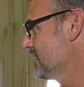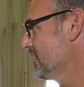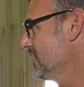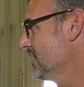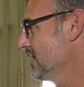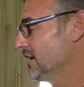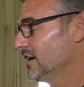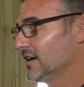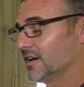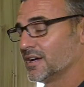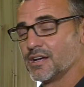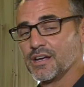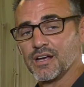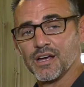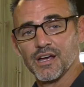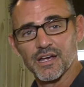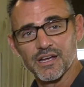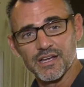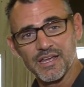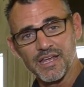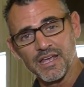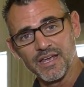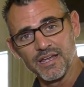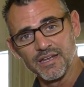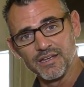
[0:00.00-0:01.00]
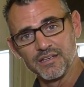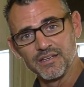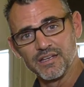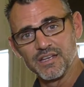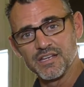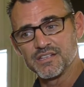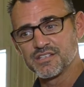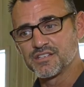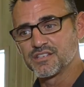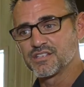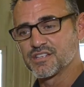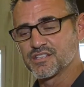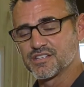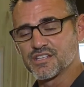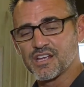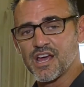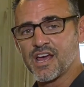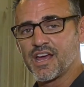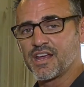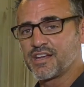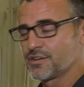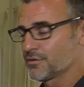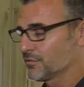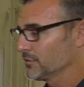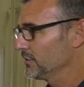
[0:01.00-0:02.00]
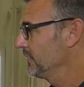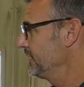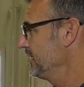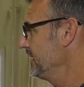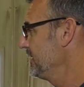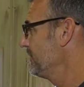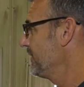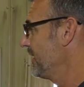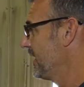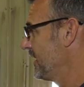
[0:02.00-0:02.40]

Gas, water, Again, air. it's designed to relieve